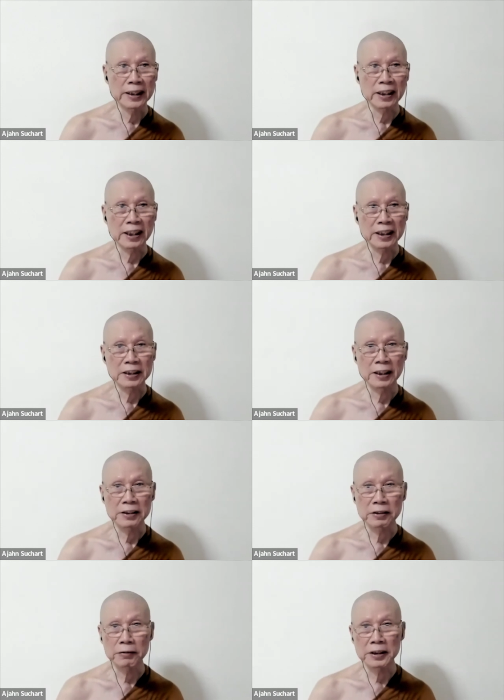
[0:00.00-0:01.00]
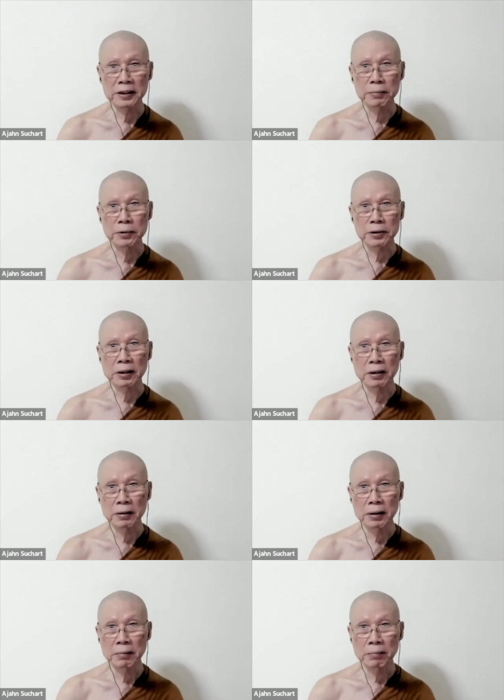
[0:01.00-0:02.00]
And I got a chance to read the book
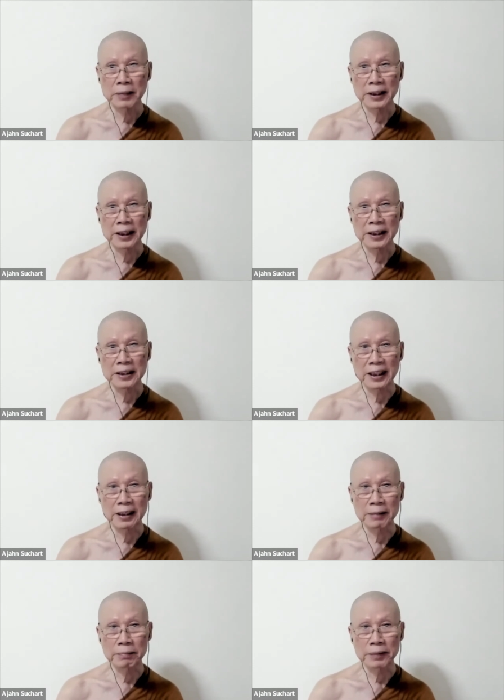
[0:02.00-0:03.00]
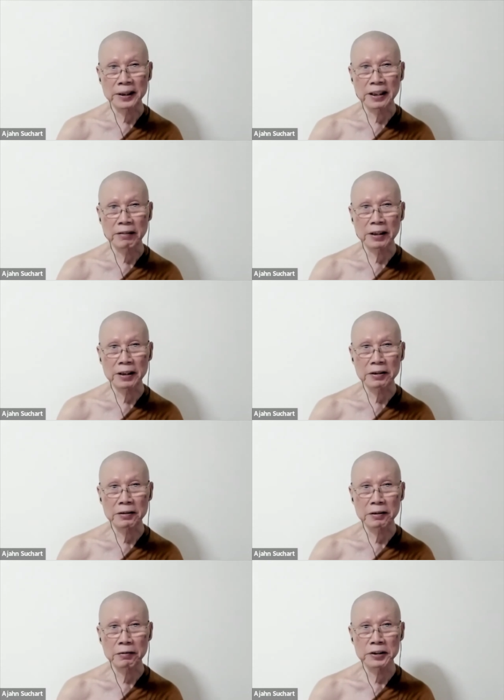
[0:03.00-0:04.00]
by Tan Ajahn
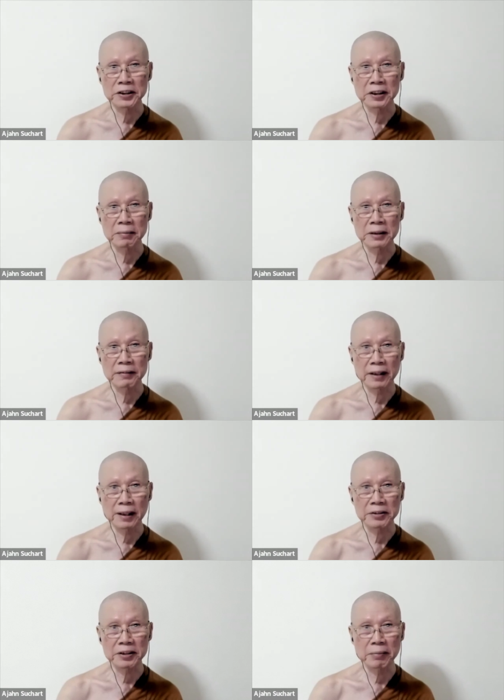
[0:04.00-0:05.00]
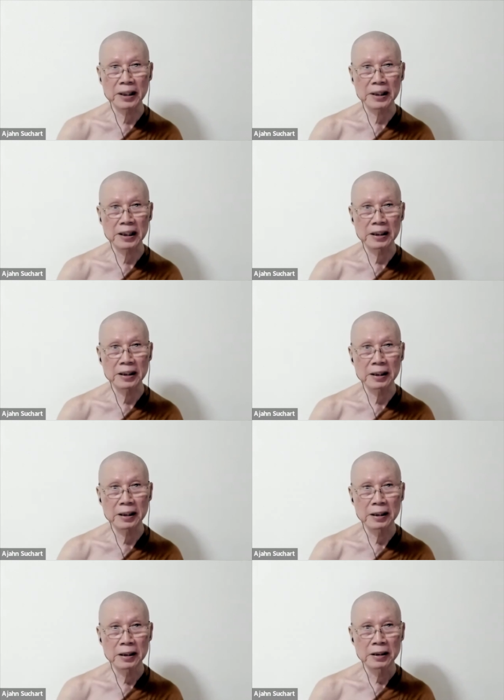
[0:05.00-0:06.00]
Paññavaddho, Wisdom Develops Samadhi.
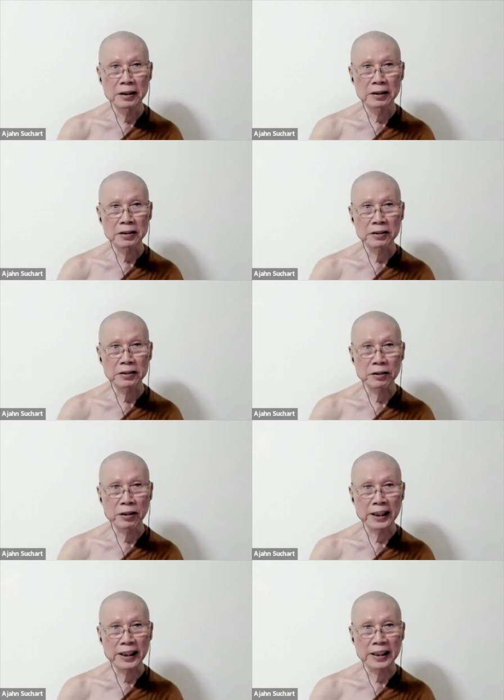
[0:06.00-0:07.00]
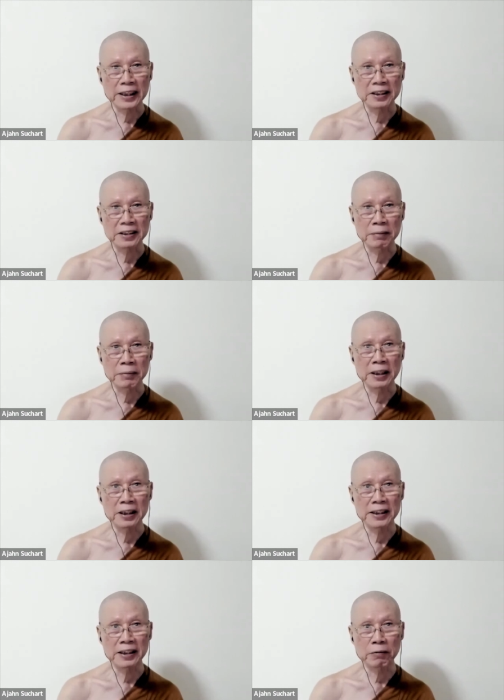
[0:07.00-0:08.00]
So I can get some
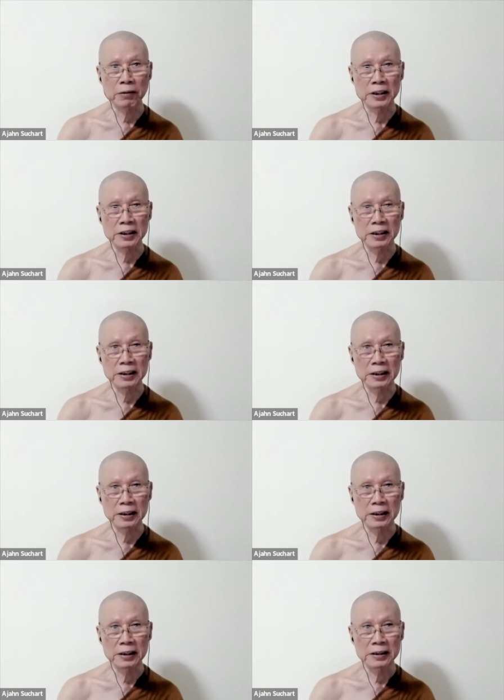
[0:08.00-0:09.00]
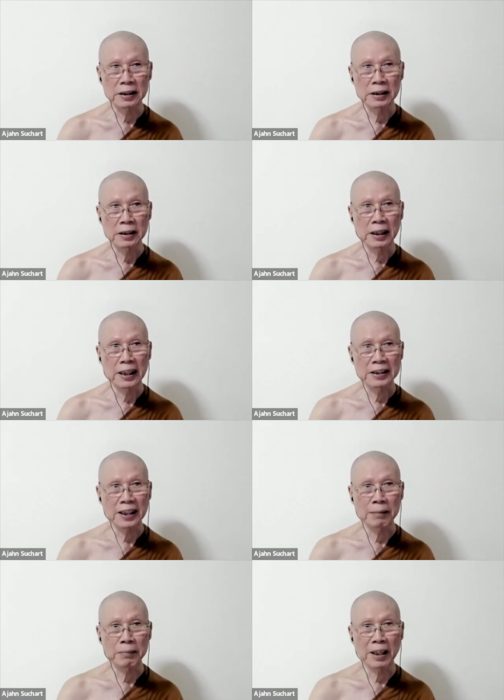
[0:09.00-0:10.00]
inkling of what the
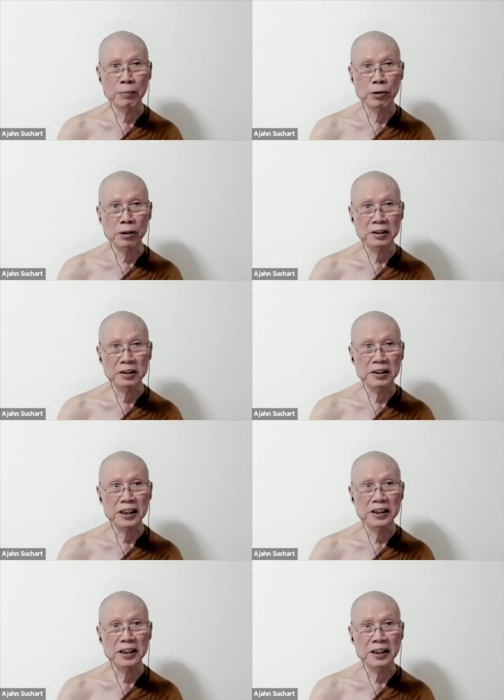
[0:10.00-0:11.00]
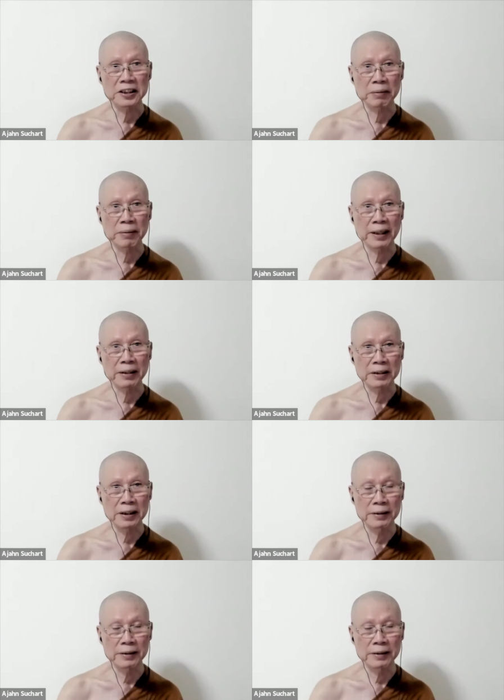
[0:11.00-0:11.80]
Ajahn Mahabua's teaching is about.